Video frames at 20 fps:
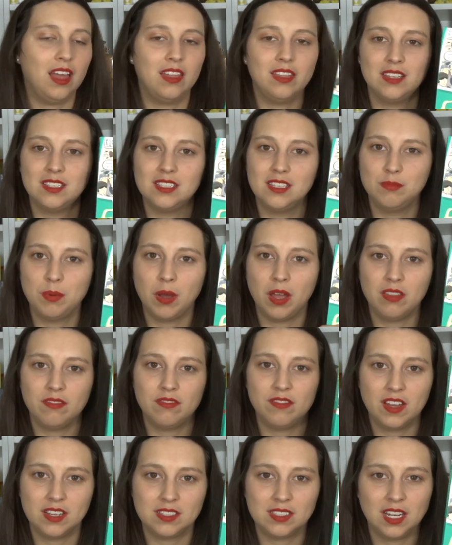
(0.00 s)
This is part of the
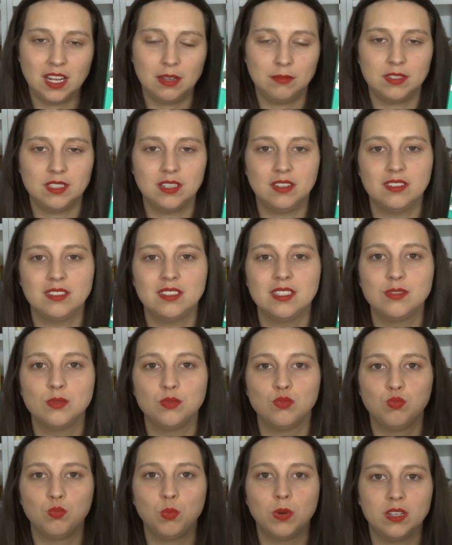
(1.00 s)
First Name series. This
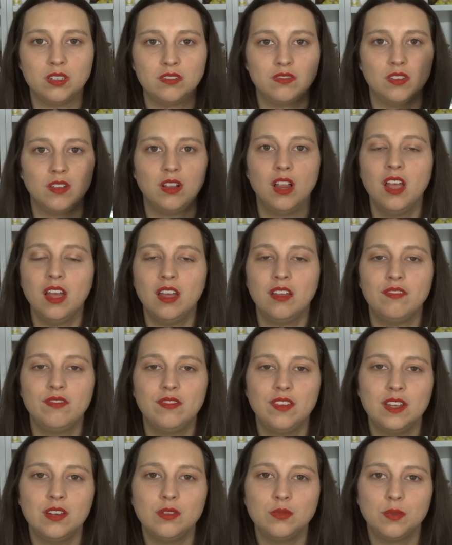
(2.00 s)
was wonderful,
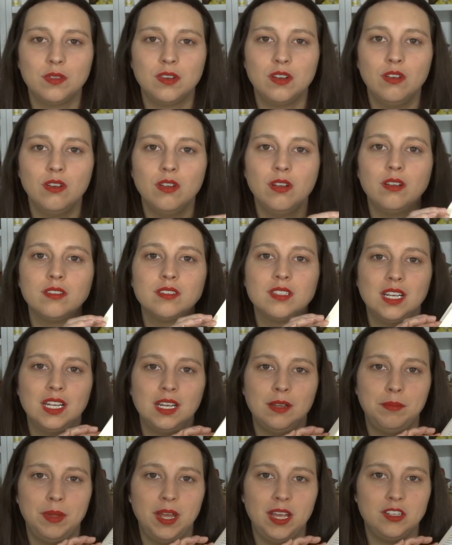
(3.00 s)
filled with lots of
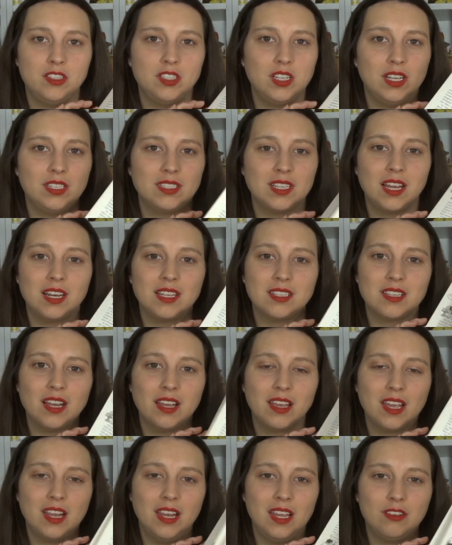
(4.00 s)
little pictures, and it's
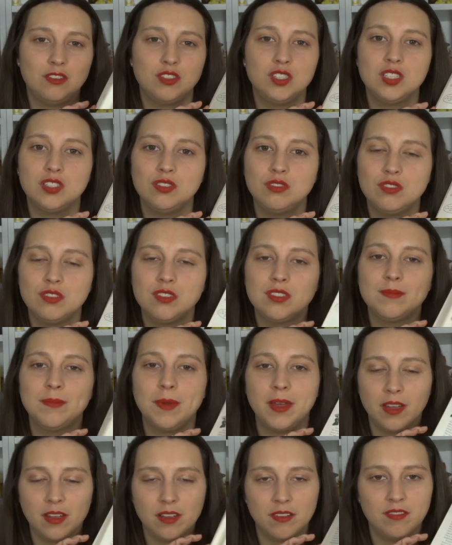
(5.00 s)
like a little children's
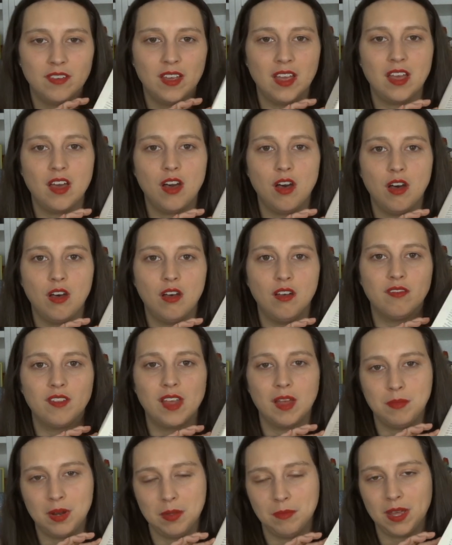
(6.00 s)
biography of
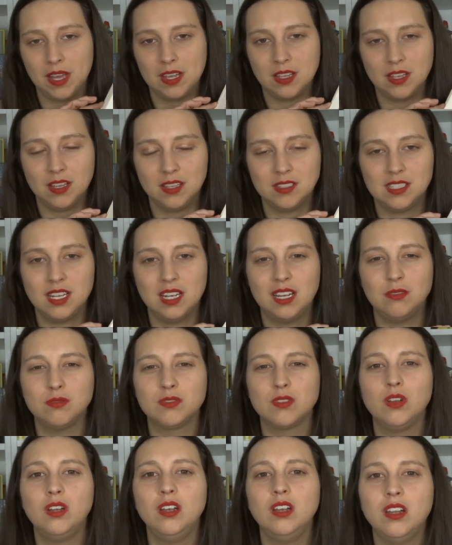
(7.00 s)
Emmeline Pankhurst, and it
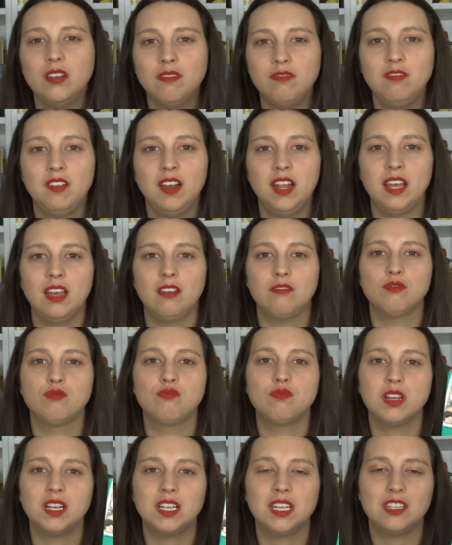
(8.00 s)
was lovely. It was a
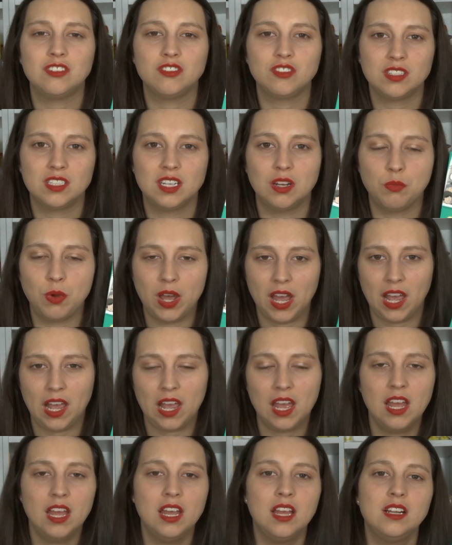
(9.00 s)
really interesting
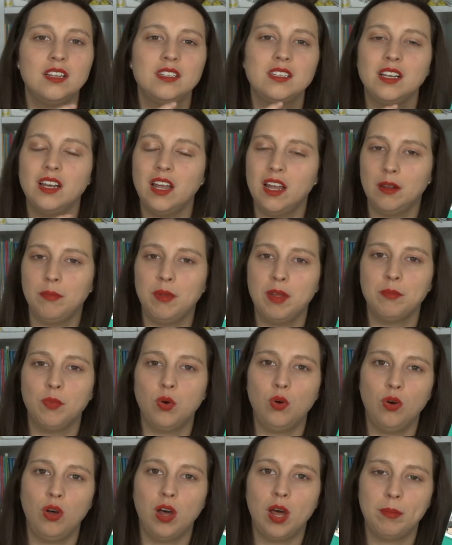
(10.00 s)
way to learn a bit
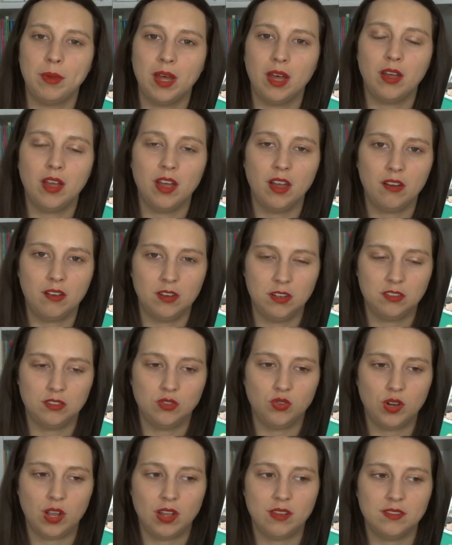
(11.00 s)
more about her and her
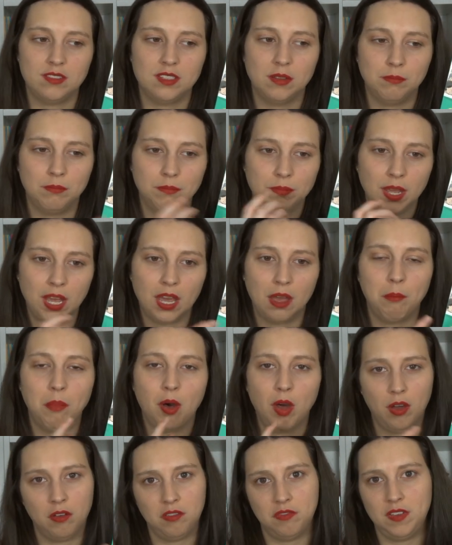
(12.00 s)
story. I have some big
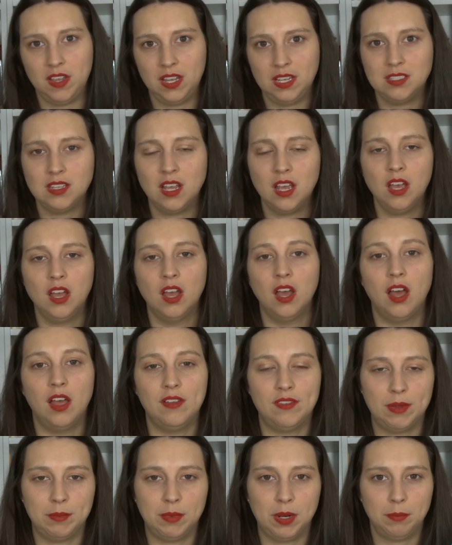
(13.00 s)
biographies
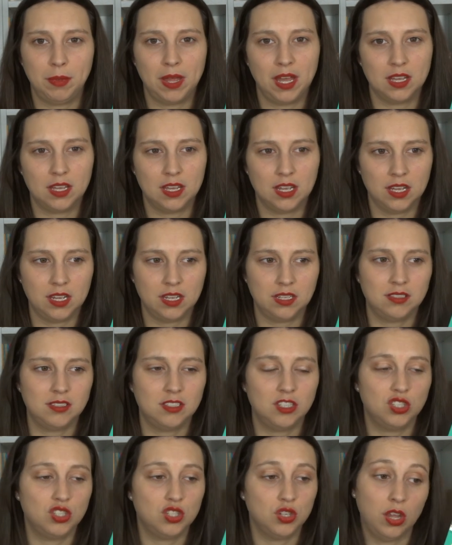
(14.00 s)
of Emmeline
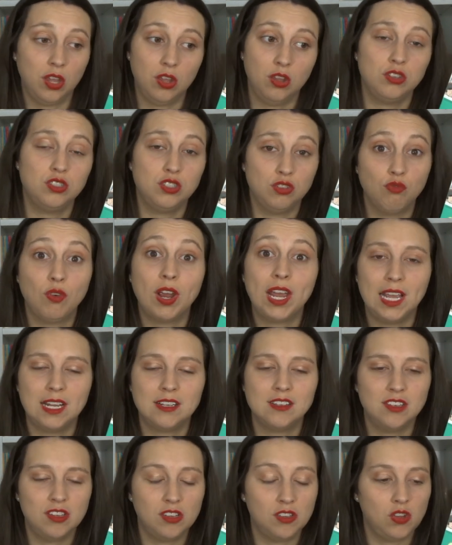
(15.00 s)
Pankhurst to read
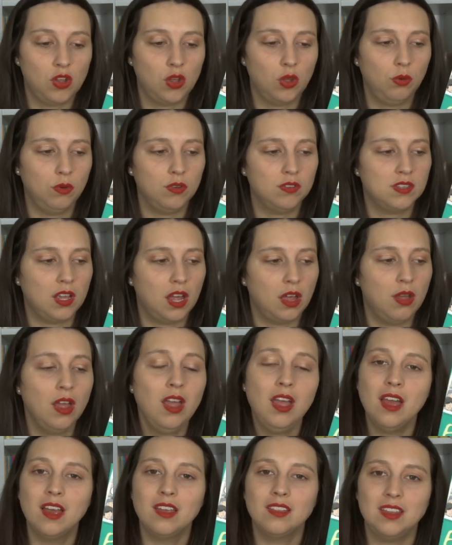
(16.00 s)
soon, so
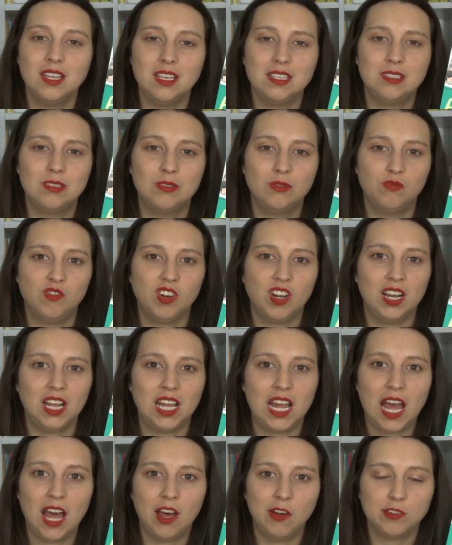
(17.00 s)
this
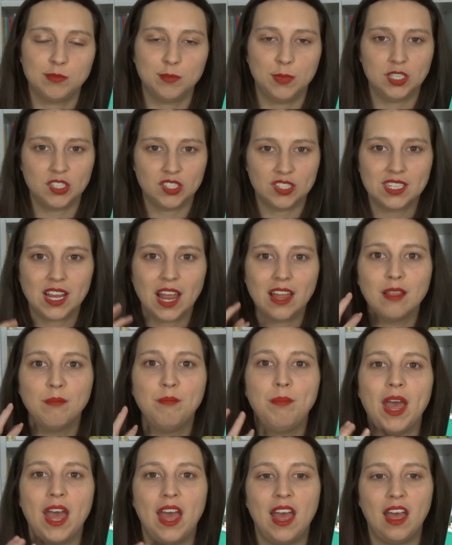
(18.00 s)
really helped me just get the
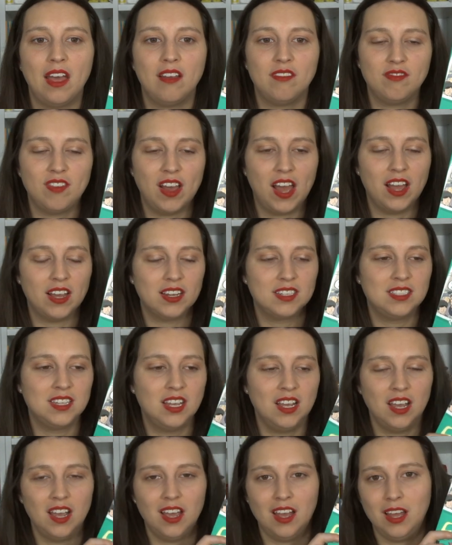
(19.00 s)
bare facts.
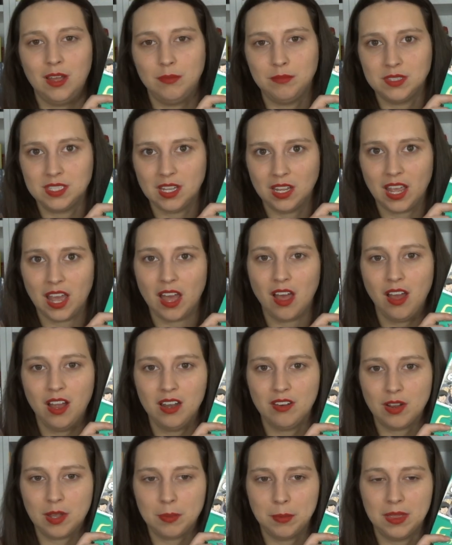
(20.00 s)
So yeah,
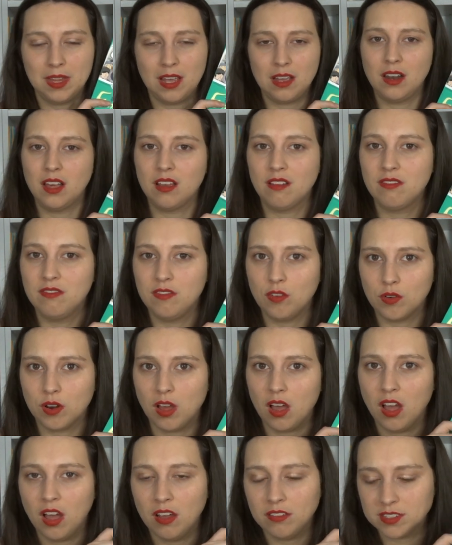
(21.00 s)
highly recommend that, like
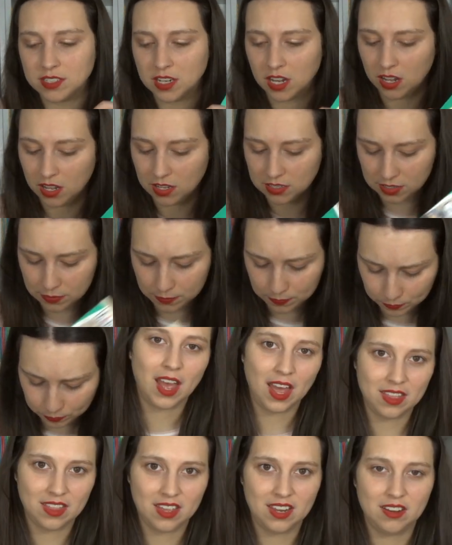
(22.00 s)
4.5 stars.
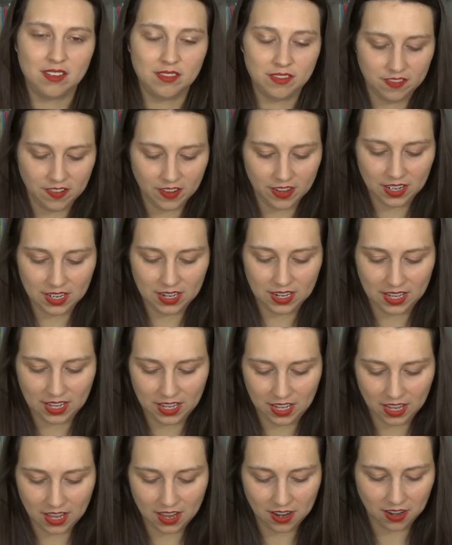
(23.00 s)
And then
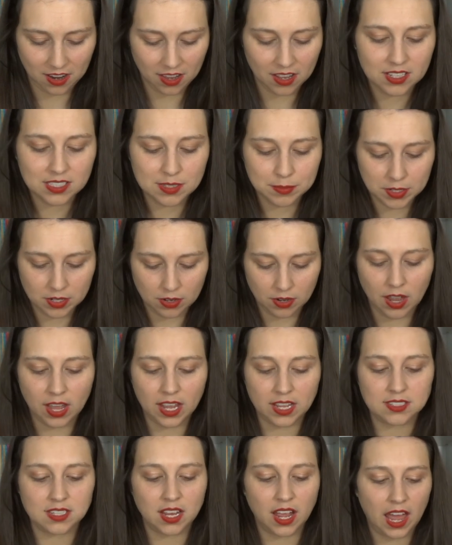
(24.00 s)
finally, last but not
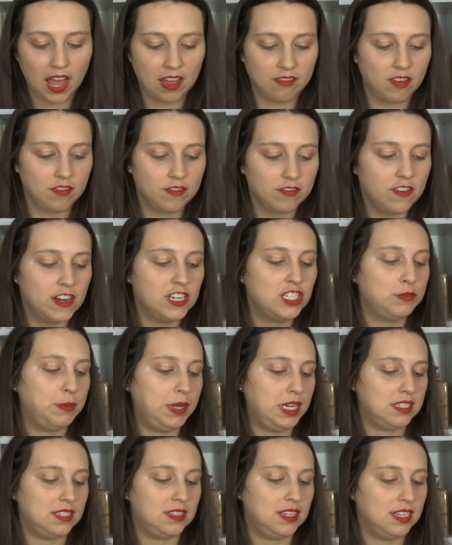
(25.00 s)
least, I have Fresh
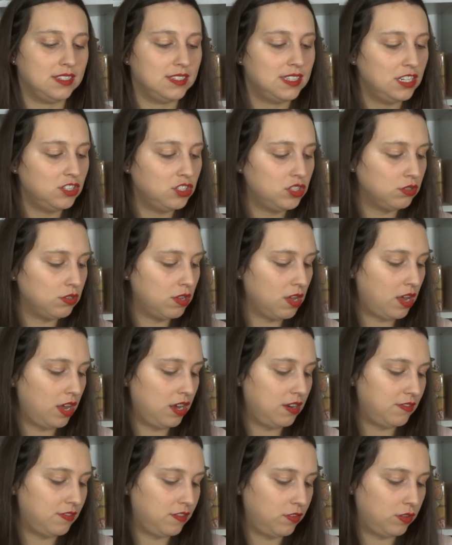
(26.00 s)
Meat, The Essential
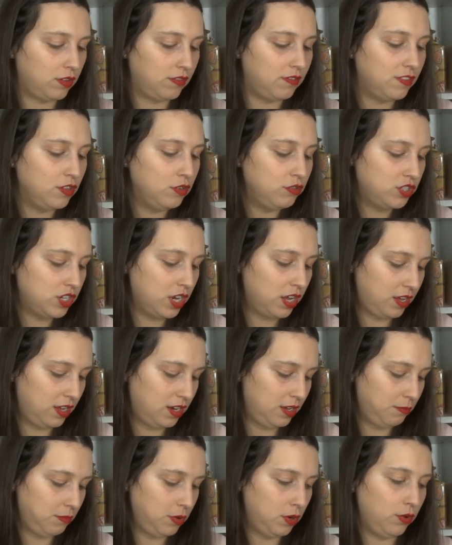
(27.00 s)
Guide for the Future
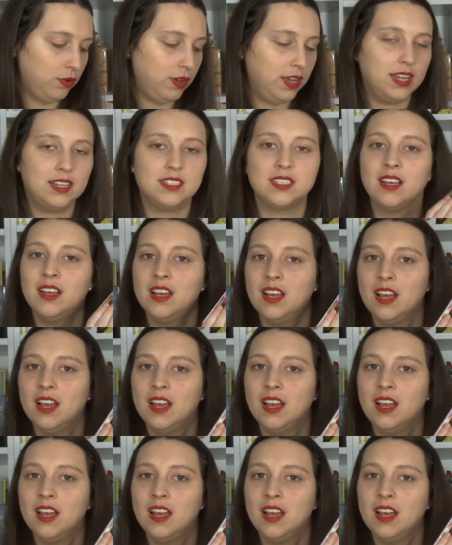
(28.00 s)
Unemployed.